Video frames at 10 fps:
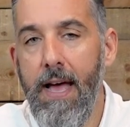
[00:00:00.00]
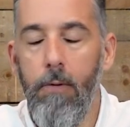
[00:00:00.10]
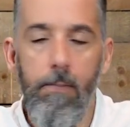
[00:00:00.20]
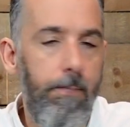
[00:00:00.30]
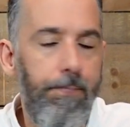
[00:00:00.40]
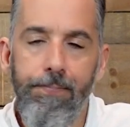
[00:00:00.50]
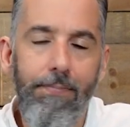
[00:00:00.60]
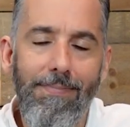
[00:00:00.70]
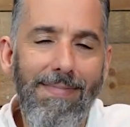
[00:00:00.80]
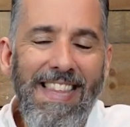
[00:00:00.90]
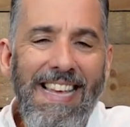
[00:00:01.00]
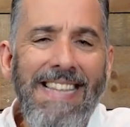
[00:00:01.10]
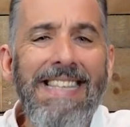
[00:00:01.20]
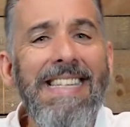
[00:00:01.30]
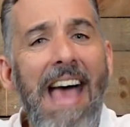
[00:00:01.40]
Now,
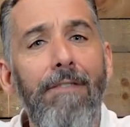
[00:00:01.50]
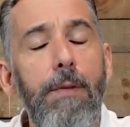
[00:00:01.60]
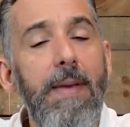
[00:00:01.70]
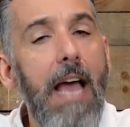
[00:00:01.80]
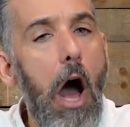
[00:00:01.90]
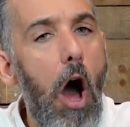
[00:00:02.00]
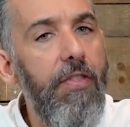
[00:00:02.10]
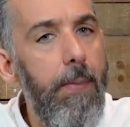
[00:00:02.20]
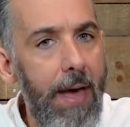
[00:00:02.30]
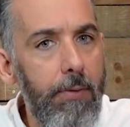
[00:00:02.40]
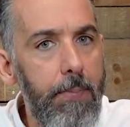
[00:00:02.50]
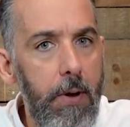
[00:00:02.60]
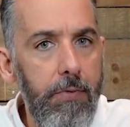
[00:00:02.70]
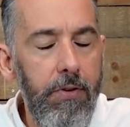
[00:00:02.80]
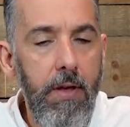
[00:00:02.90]
it doesn't have to be on the battery
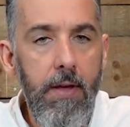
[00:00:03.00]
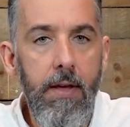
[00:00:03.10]
post.